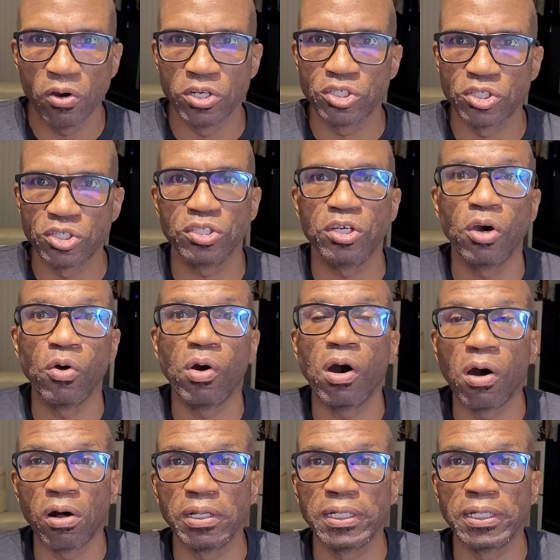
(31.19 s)
or just go
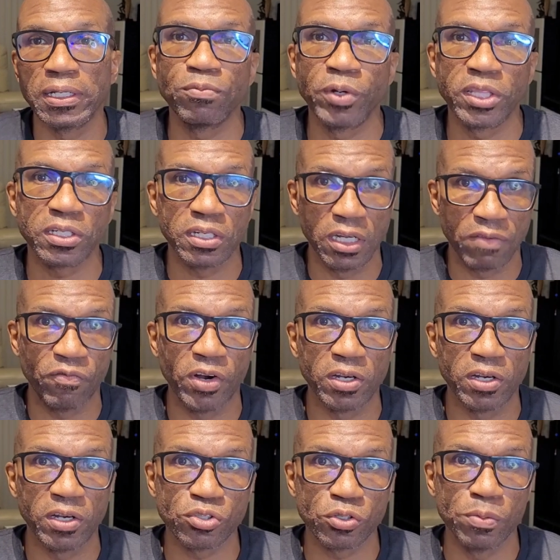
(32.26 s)
all in with
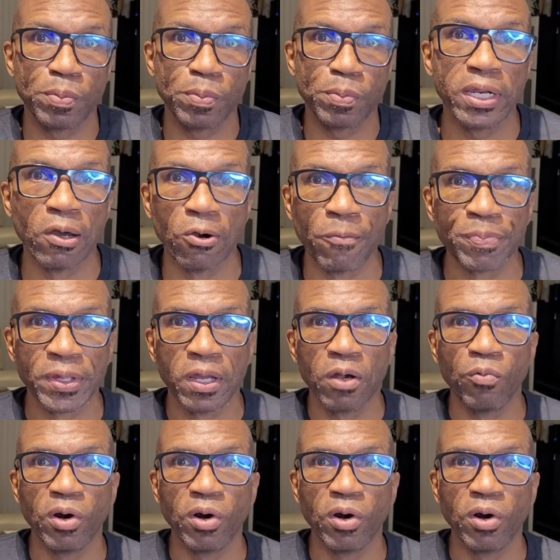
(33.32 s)
ClickFunnels two point oh.